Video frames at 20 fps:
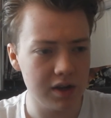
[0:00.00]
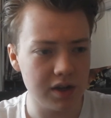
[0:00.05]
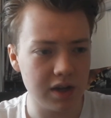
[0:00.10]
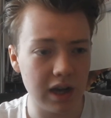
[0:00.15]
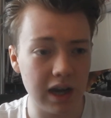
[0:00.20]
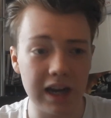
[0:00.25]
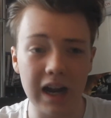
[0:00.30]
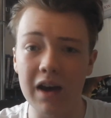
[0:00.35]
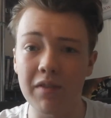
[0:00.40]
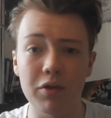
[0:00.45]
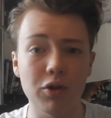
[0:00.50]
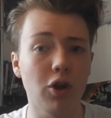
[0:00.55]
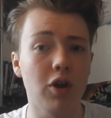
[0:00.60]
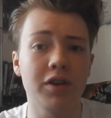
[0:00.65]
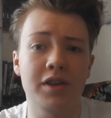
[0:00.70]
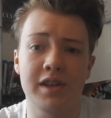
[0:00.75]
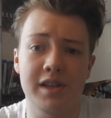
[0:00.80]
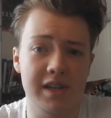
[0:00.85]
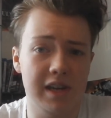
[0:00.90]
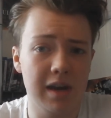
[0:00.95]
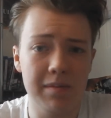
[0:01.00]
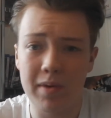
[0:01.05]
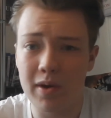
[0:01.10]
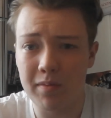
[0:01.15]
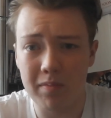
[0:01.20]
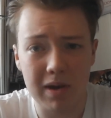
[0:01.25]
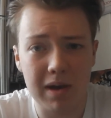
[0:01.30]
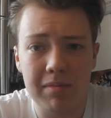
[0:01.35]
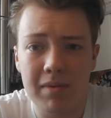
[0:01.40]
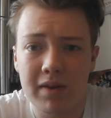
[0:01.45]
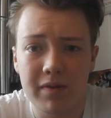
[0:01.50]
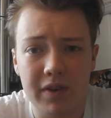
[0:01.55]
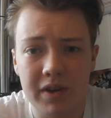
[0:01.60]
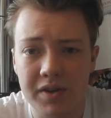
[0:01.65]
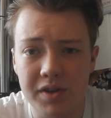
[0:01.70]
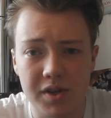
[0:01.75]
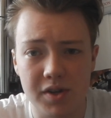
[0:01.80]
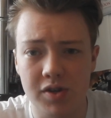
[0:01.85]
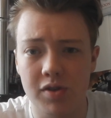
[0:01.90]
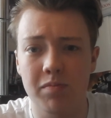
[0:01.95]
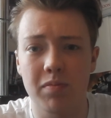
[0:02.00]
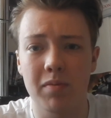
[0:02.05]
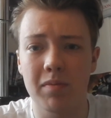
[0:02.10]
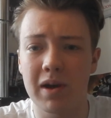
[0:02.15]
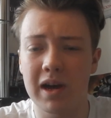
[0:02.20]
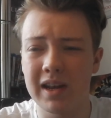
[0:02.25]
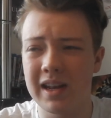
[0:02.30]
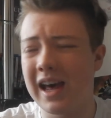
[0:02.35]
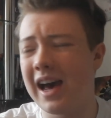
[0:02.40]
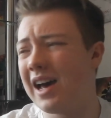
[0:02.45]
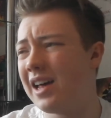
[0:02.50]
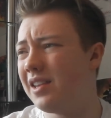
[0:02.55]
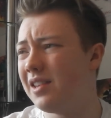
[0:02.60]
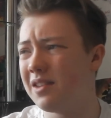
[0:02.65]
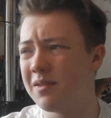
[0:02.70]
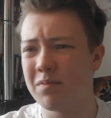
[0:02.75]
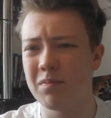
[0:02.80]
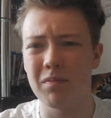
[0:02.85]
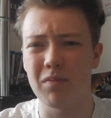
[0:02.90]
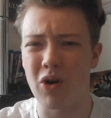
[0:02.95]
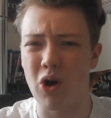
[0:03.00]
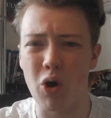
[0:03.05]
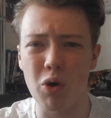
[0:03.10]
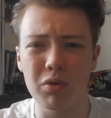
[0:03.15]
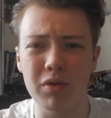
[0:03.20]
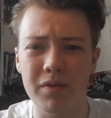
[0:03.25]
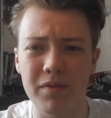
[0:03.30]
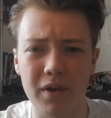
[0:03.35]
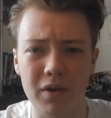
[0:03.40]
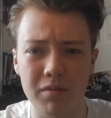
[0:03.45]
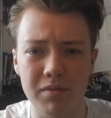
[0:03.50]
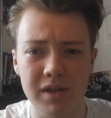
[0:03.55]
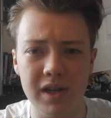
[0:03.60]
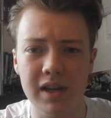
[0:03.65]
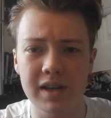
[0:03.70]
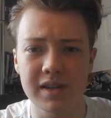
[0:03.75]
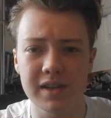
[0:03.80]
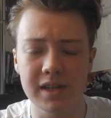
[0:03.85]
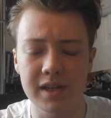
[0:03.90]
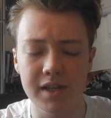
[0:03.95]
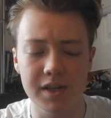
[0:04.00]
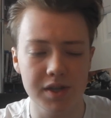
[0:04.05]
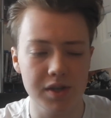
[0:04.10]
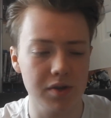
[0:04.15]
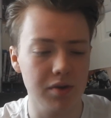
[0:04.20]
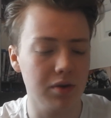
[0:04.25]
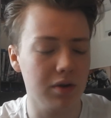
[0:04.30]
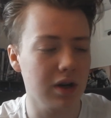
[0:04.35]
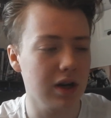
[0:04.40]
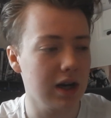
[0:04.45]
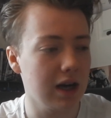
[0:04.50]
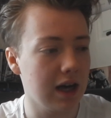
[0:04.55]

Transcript: And I have a lot to say about Batman vs Superman and all the films I see, so